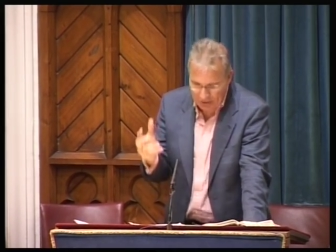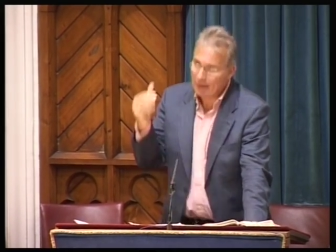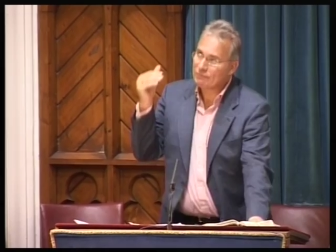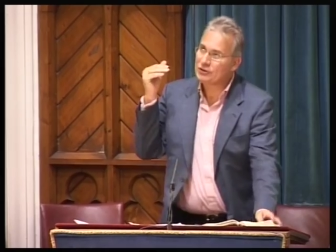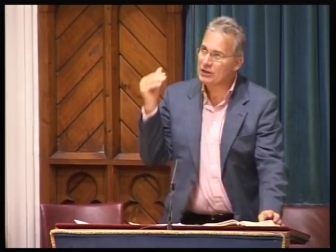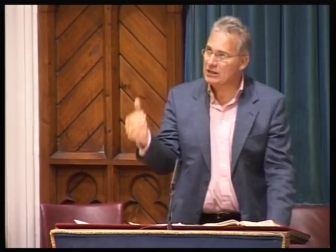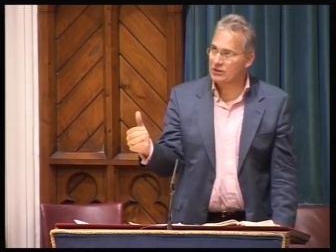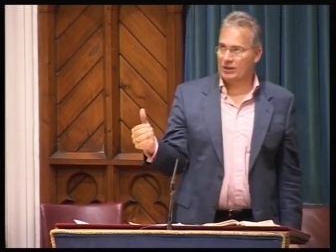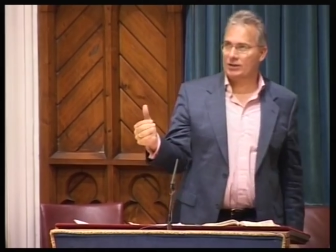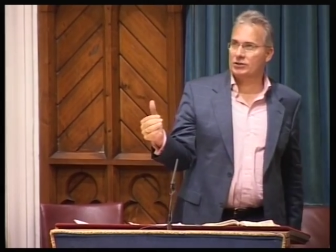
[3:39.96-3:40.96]
of
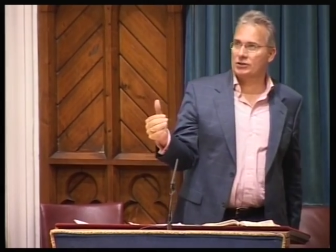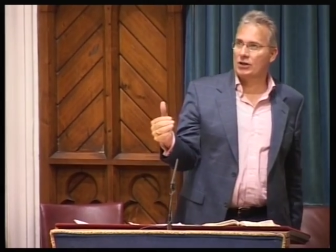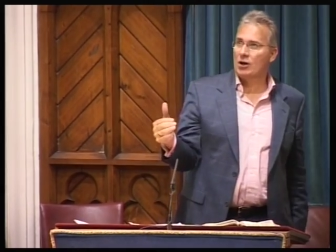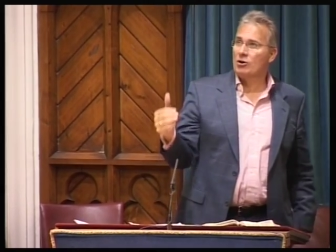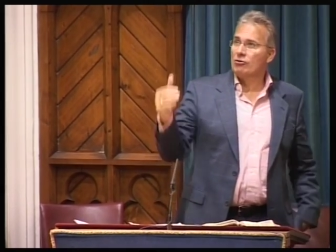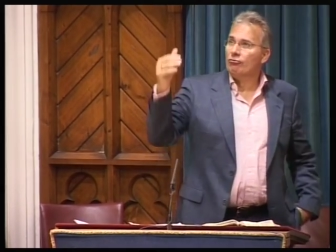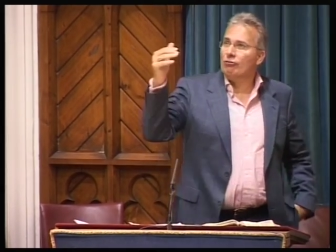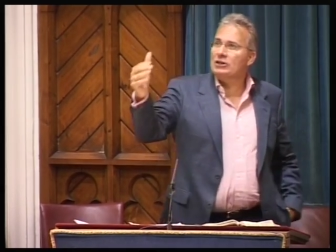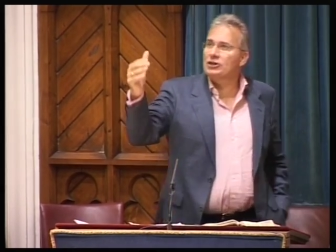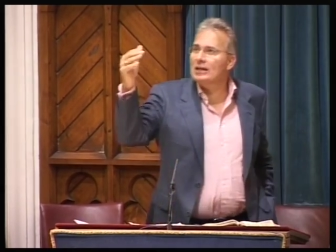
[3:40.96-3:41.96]
Jesus
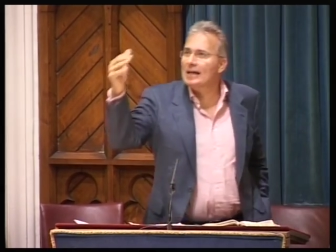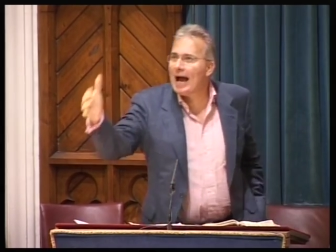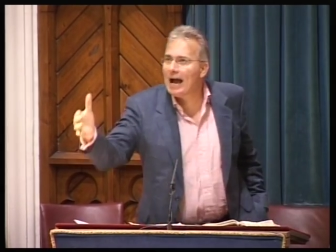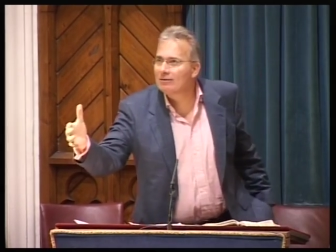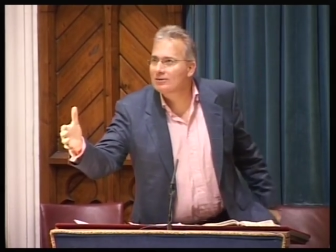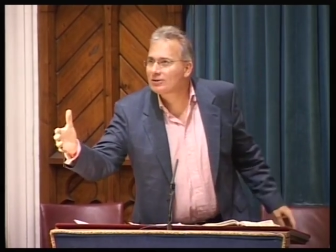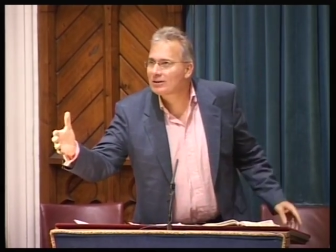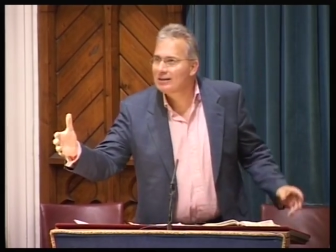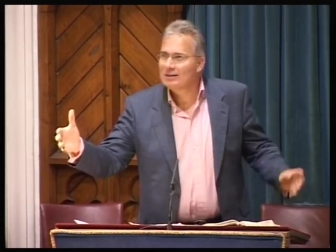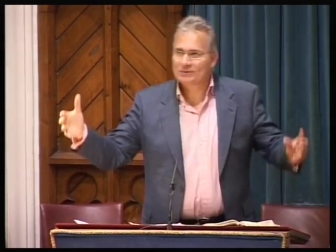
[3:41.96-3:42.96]
reaching out
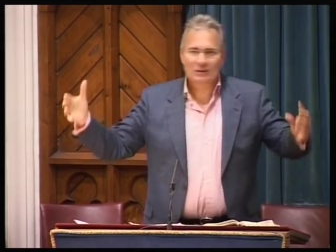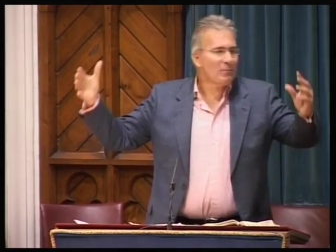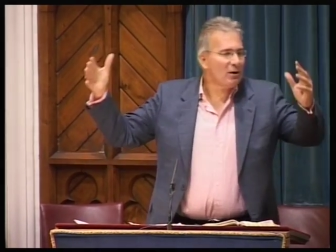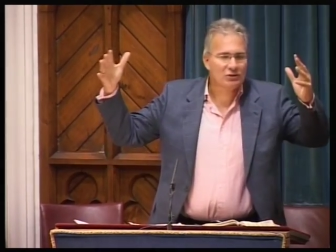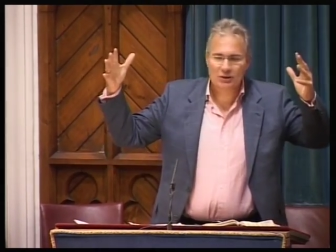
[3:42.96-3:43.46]
to the most